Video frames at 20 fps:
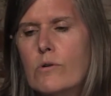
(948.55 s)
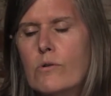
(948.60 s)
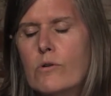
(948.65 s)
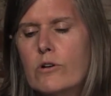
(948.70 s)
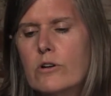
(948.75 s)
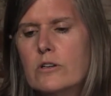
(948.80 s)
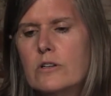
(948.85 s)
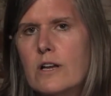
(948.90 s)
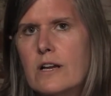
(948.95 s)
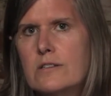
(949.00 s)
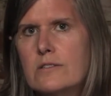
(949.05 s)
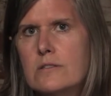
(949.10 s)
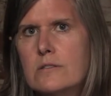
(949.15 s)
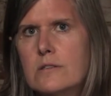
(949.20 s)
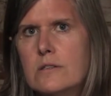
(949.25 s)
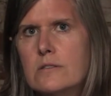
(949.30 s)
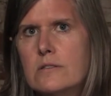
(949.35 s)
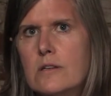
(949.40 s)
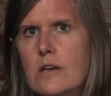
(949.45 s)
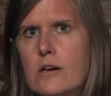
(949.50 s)

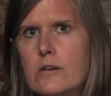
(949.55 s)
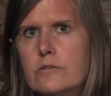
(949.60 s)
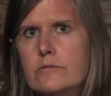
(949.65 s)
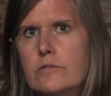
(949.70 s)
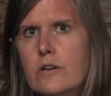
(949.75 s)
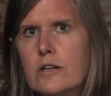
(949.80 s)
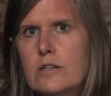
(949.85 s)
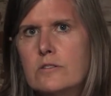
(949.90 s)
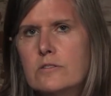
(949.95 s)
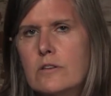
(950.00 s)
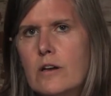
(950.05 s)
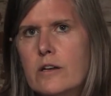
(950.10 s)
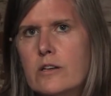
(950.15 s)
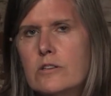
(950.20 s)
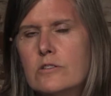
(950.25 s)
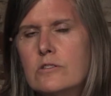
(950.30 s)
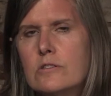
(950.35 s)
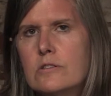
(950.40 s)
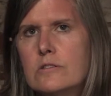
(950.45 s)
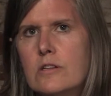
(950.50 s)
organizes itself, right? So I
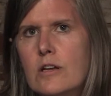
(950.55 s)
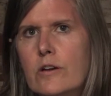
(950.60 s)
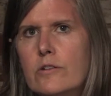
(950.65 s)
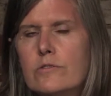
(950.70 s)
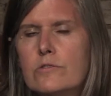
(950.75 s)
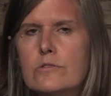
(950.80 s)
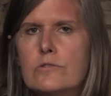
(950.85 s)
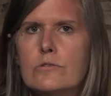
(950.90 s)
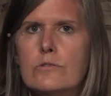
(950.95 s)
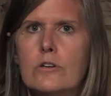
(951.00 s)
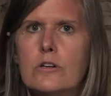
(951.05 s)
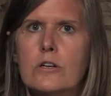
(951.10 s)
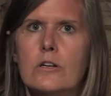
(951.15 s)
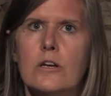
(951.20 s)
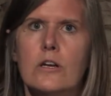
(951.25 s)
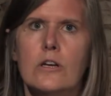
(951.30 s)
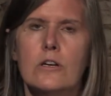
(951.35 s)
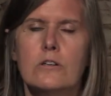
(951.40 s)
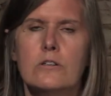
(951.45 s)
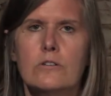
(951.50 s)
could just tell the story
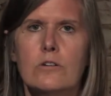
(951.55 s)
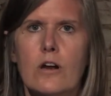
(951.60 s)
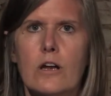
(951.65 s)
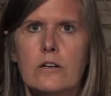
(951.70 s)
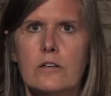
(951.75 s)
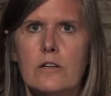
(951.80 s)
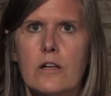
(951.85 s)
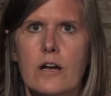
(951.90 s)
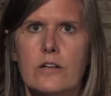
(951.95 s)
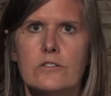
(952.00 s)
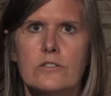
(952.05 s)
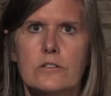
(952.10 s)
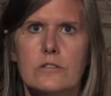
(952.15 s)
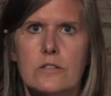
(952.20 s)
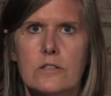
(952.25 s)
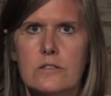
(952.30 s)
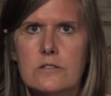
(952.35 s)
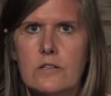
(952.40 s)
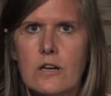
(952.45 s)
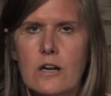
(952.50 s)

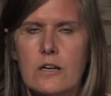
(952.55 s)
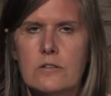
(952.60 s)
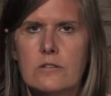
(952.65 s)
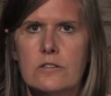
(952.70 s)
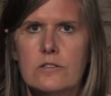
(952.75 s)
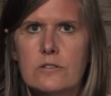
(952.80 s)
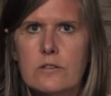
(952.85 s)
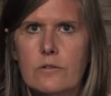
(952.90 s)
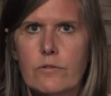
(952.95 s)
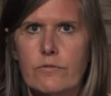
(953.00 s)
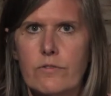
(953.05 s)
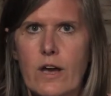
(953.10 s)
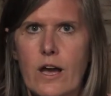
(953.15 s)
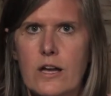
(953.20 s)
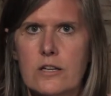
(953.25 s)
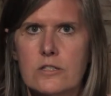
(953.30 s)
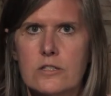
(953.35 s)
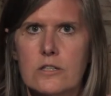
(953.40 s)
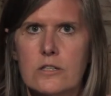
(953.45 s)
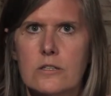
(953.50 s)
chronologically in diaristic
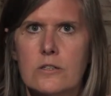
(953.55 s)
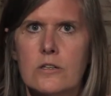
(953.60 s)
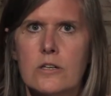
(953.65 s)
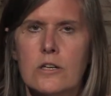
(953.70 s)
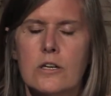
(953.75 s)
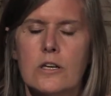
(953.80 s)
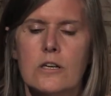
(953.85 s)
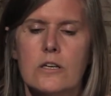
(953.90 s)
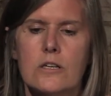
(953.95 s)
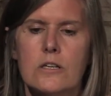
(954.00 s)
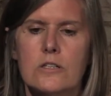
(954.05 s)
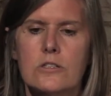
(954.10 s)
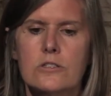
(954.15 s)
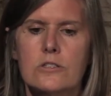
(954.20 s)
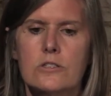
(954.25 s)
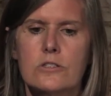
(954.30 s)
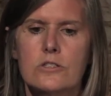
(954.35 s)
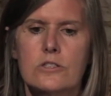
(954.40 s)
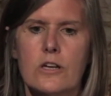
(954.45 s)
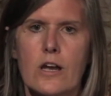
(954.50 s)
fashion.
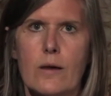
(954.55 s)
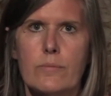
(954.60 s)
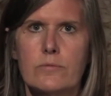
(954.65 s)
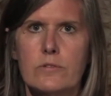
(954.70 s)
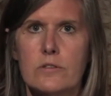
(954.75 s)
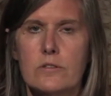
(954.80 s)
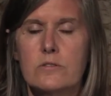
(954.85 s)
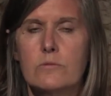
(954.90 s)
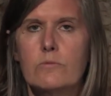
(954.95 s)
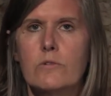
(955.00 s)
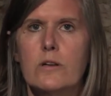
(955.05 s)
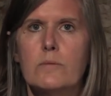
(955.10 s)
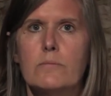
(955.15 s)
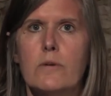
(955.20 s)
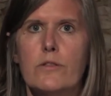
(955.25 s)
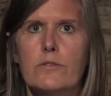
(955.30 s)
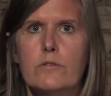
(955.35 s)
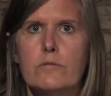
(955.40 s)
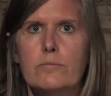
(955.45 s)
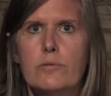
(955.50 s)
Each chapter is one
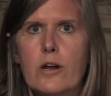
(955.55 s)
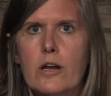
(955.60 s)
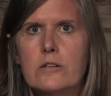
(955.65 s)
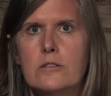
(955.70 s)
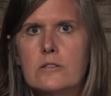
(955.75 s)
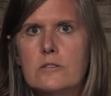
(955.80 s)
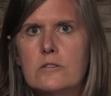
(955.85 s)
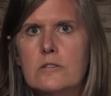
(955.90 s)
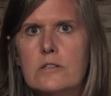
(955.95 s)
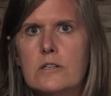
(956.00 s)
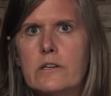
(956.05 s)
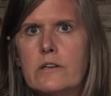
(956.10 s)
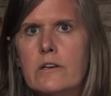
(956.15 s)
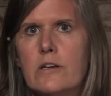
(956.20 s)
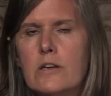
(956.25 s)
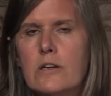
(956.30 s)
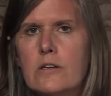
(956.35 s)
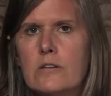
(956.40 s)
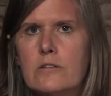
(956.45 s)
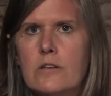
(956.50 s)
month of pregnancy,
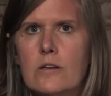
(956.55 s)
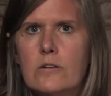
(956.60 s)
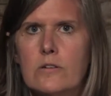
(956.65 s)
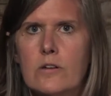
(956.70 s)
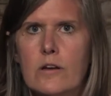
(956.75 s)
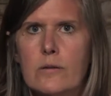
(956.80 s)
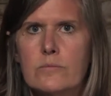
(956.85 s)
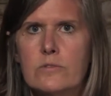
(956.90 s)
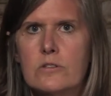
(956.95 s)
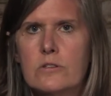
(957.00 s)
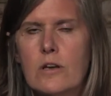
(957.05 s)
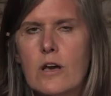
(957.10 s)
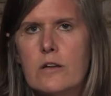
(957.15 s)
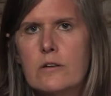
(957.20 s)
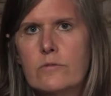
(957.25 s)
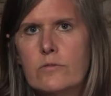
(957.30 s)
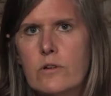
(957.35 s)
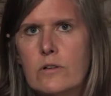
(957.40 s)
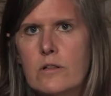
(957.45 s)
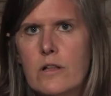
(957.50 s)
then comes the
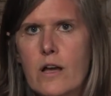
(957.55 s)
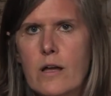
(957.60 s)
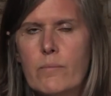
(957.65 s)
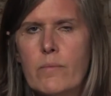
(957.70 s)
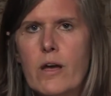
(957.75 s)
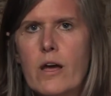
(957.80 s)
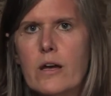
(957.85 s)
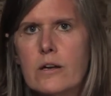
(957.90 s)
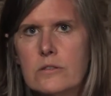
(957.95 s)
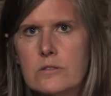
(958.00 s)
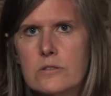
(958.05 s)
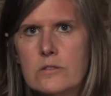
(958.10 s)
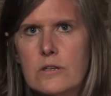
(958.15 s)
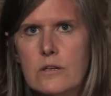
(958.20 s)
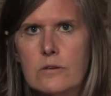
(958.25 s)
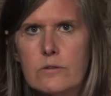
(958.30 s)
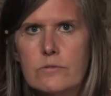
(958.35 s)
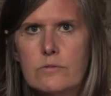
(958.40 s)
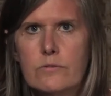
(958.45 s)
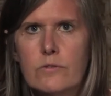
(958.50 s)
kind of climax
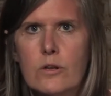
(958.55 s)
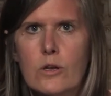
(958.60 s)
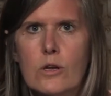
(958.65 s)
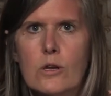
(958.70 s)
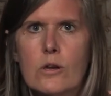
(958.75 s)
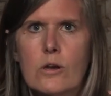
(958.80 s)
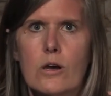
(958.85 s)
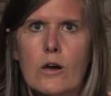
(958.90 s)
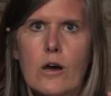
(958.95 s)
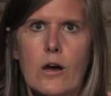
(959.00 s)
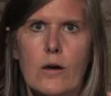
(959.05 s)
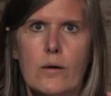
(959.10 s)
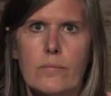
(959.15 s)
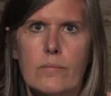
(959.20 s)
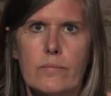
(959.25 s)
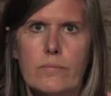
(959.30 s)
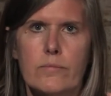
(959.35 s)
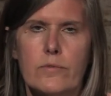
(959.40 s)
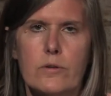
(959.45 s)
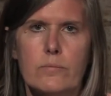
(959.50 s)
of
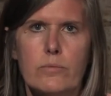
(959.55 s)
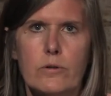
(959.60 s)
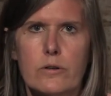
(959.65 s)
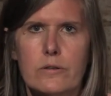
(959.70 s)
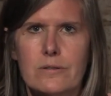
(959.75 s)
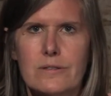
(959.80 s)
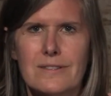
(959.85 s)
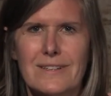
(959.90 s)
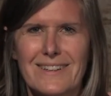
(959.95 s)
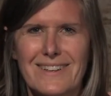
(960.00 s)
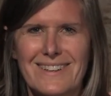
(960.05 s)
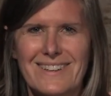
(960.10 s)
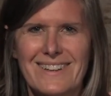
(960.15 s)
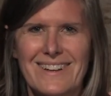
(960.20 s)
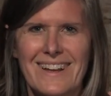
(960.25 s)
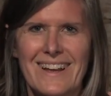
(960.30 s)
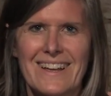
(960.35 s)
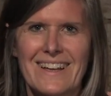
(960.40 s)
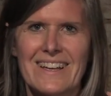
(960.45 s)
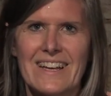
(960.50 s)
um, the birth
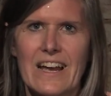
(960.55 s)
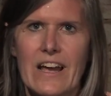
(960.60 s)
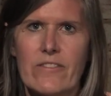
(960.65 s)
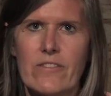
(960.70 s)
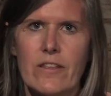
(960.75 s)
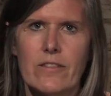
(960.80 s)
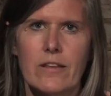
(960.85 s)
scene, and